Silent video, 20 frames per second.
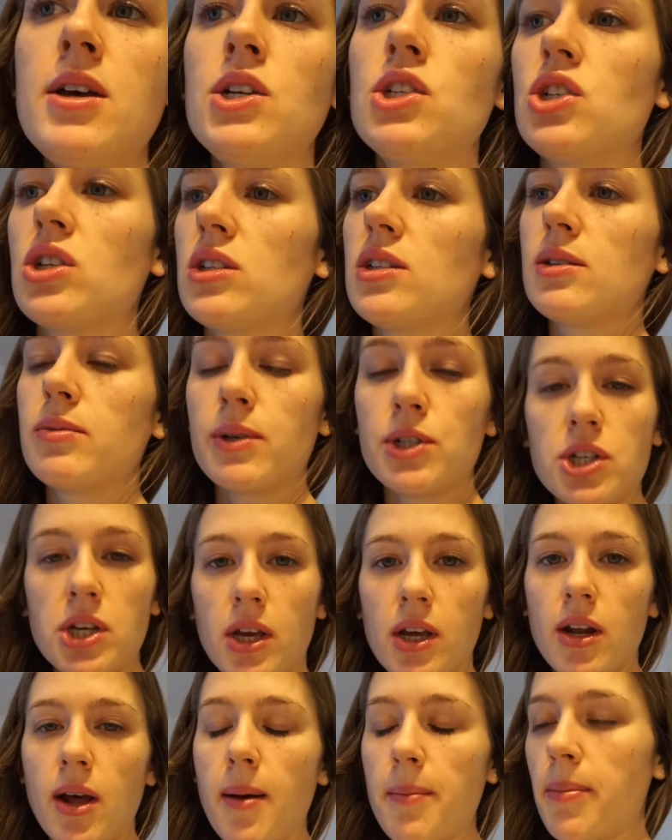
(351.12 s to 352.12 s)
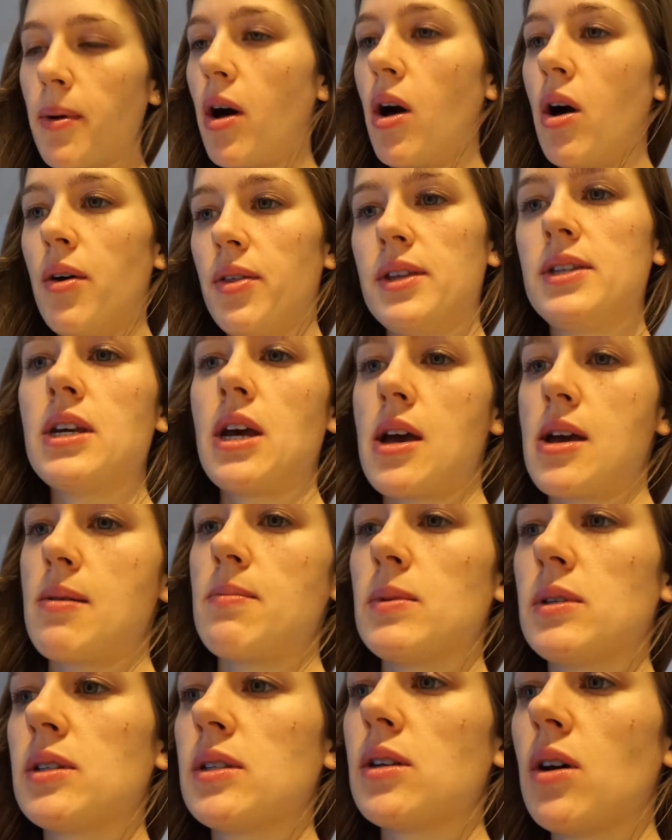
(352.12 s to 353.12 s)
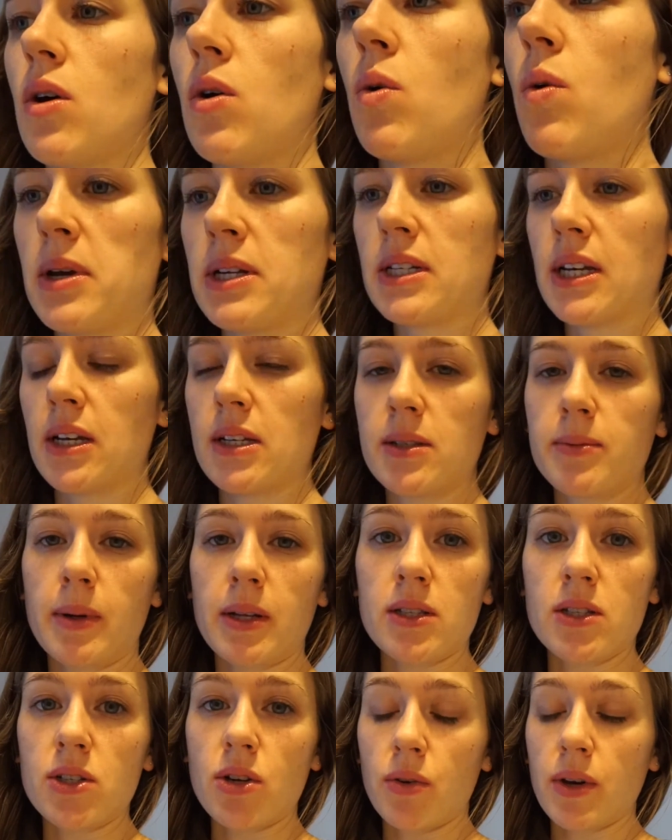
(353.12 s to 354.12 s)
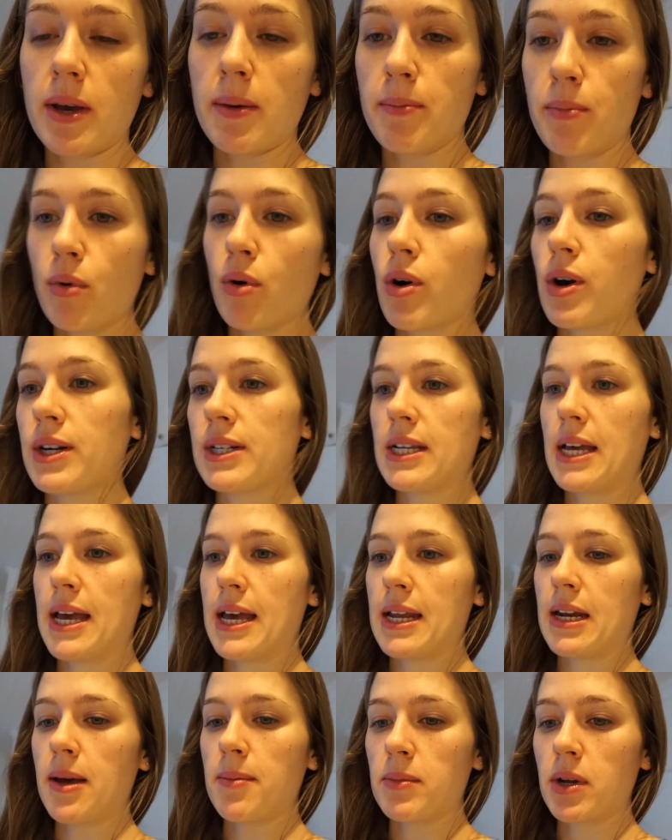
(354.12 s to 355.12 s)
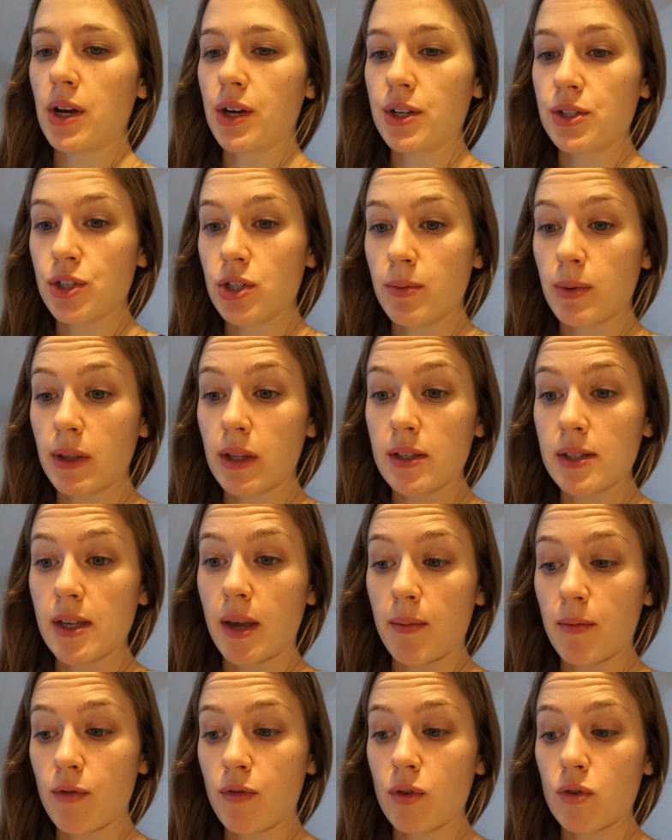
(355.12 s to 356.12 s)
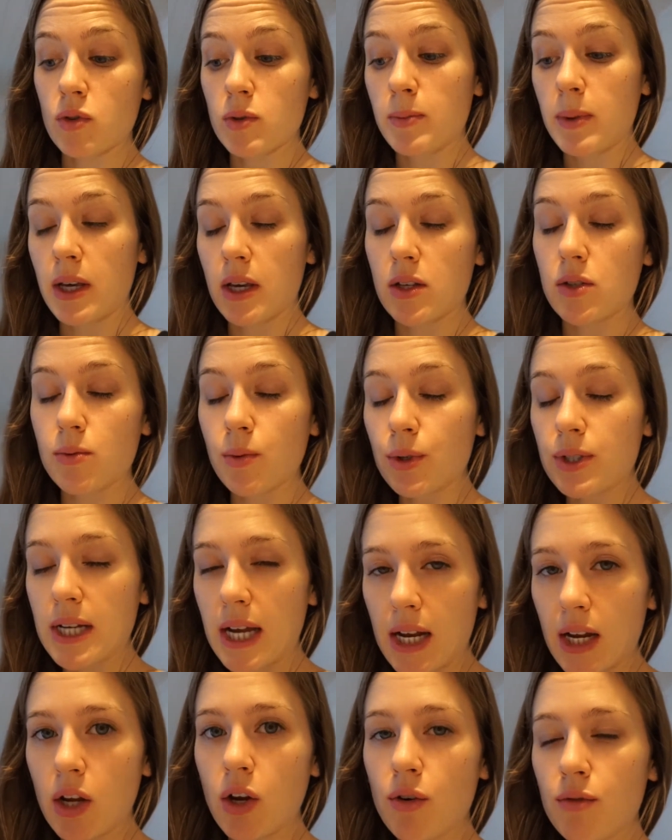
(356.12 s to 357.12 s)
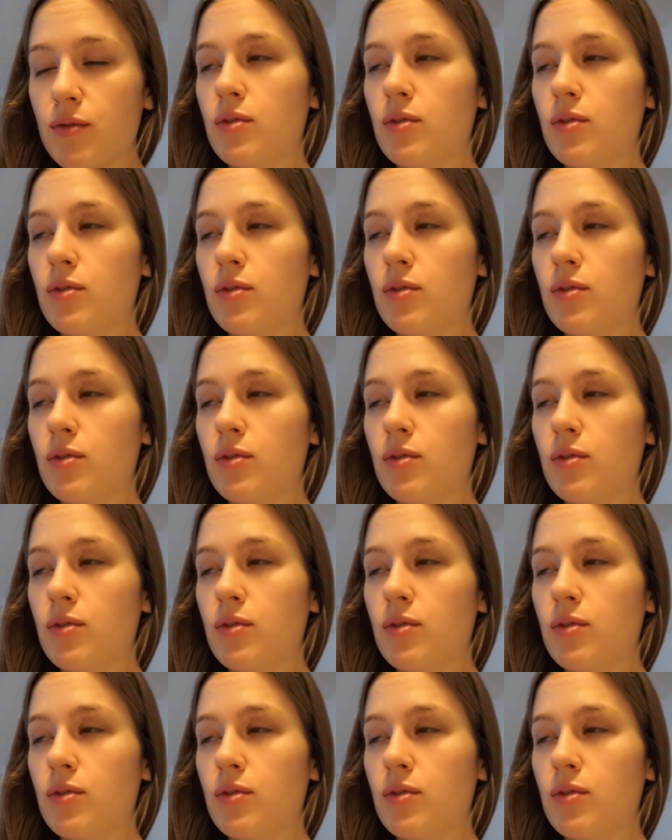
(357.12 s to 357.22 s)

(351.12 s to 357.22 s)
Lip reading: Just switching it up all the time so my taste buds don't get bored and I'm not consuming the same foods, because rotating your